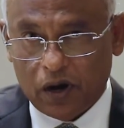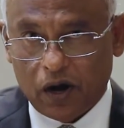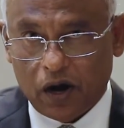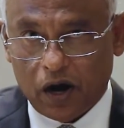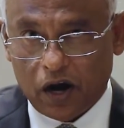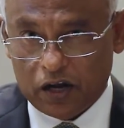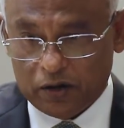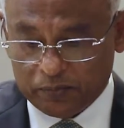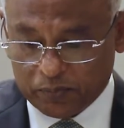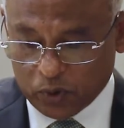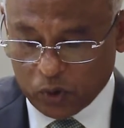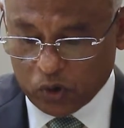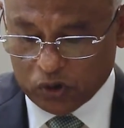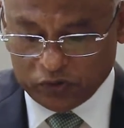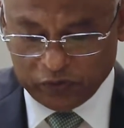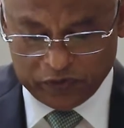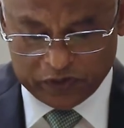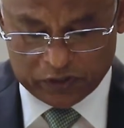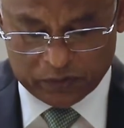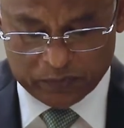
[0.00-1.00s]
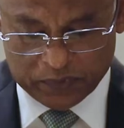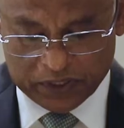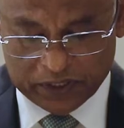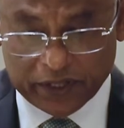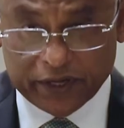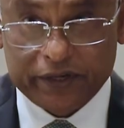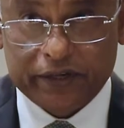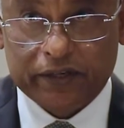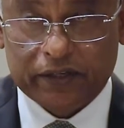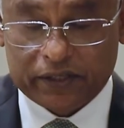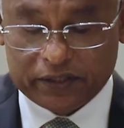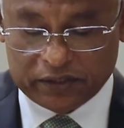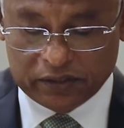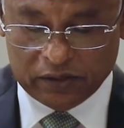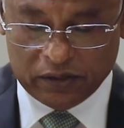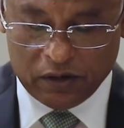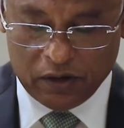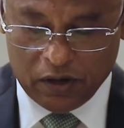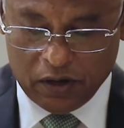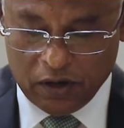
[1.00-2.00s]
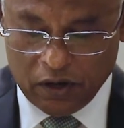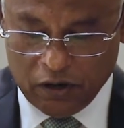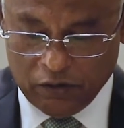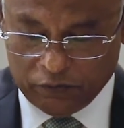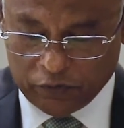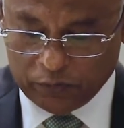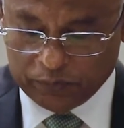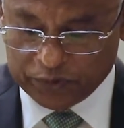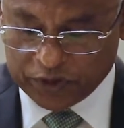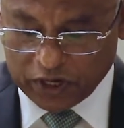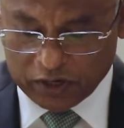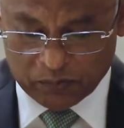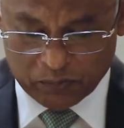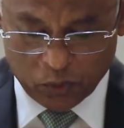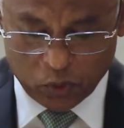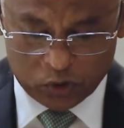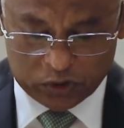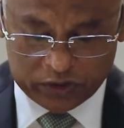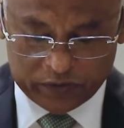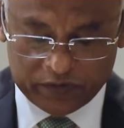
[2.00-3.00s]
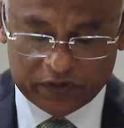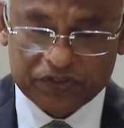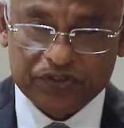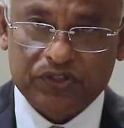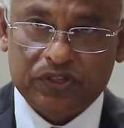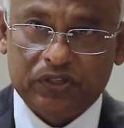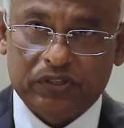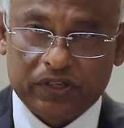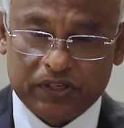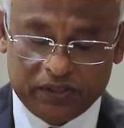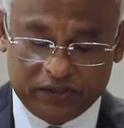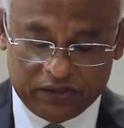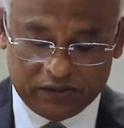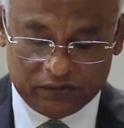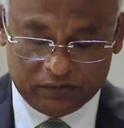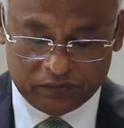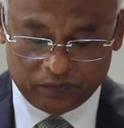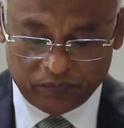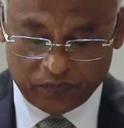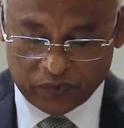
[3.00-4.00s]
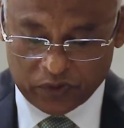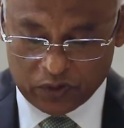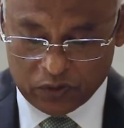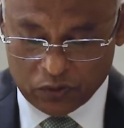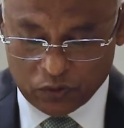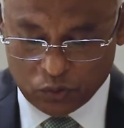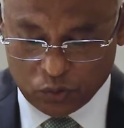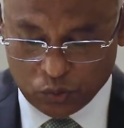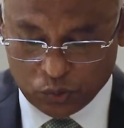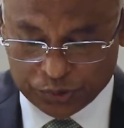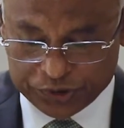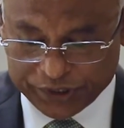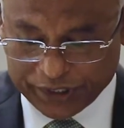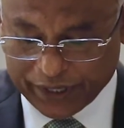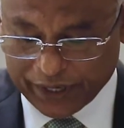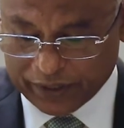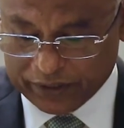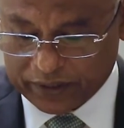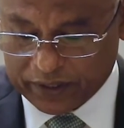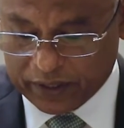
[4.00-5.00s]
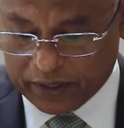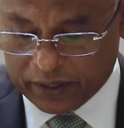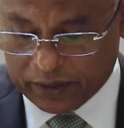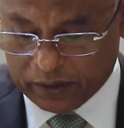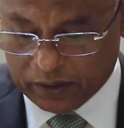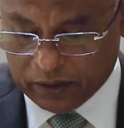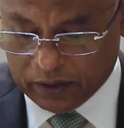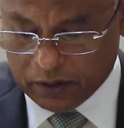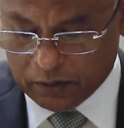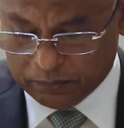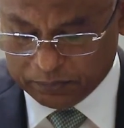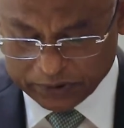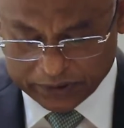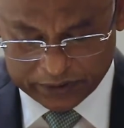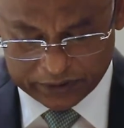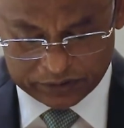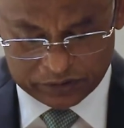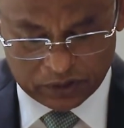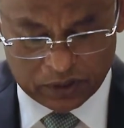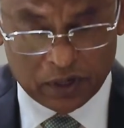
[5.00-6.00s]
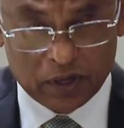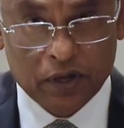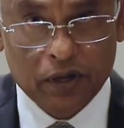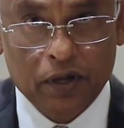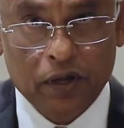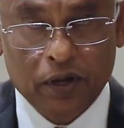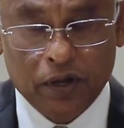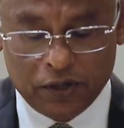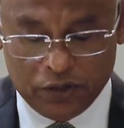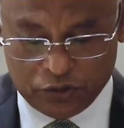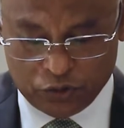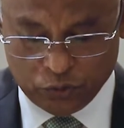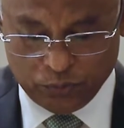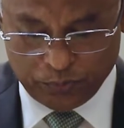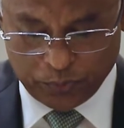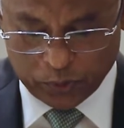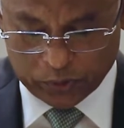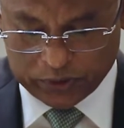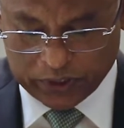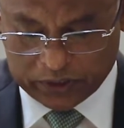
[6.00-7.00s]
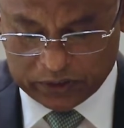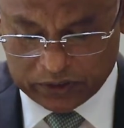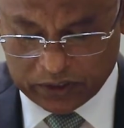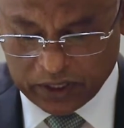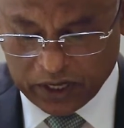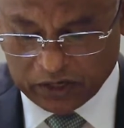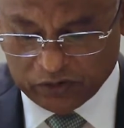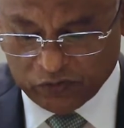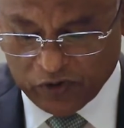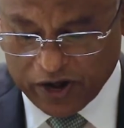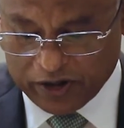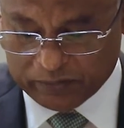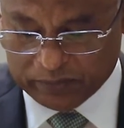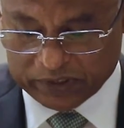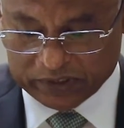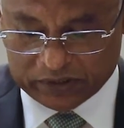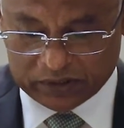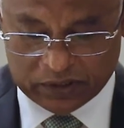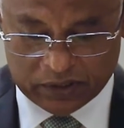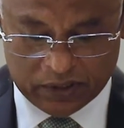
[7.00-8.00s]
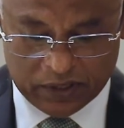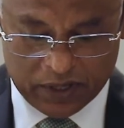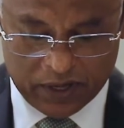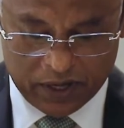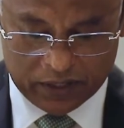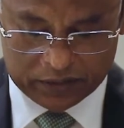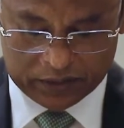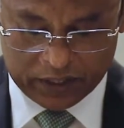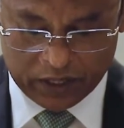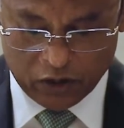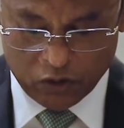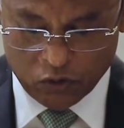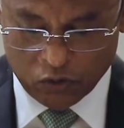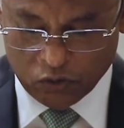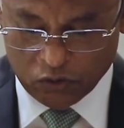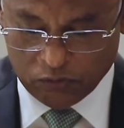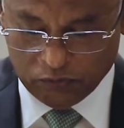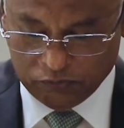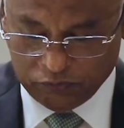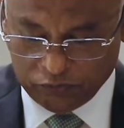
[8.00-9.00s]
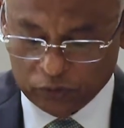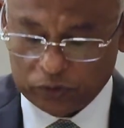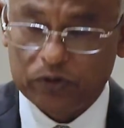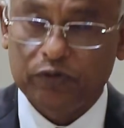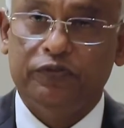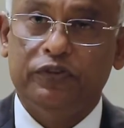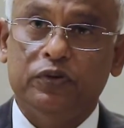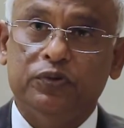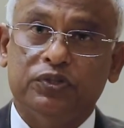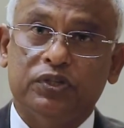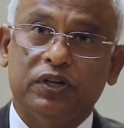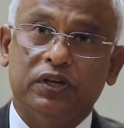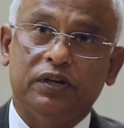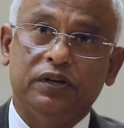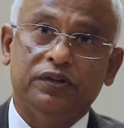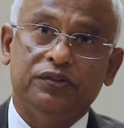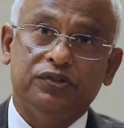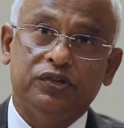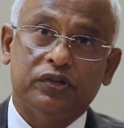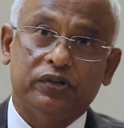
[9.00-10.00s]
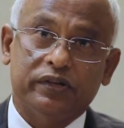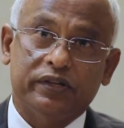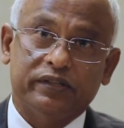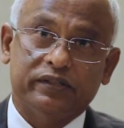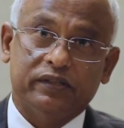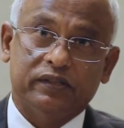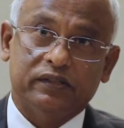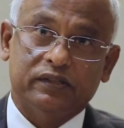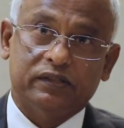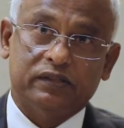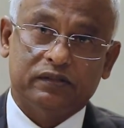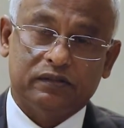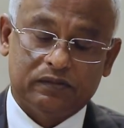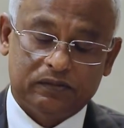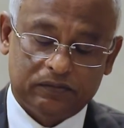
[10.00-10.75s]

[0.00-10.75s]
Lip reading: I brought with me letters from young Maldivian children who shared their pleas to protect the environment and their home for the future generations.